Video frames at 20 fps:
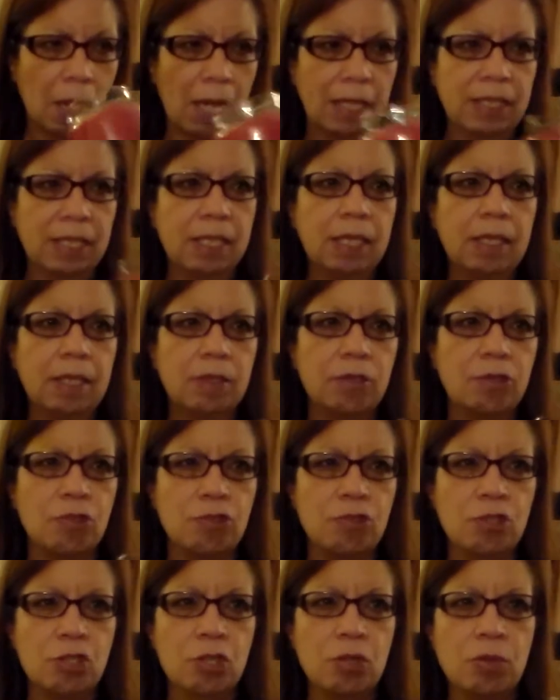I think
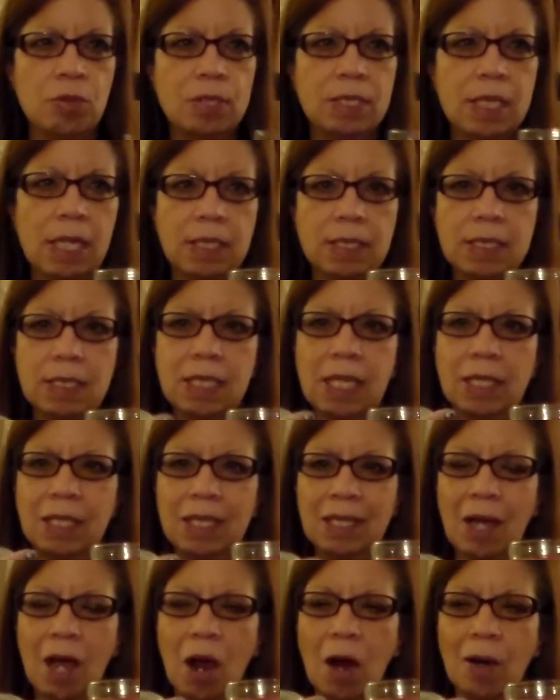the two scents
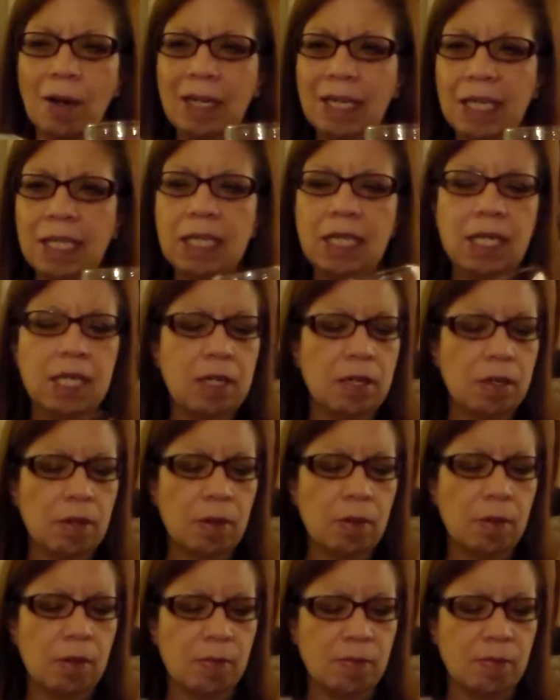that are in here,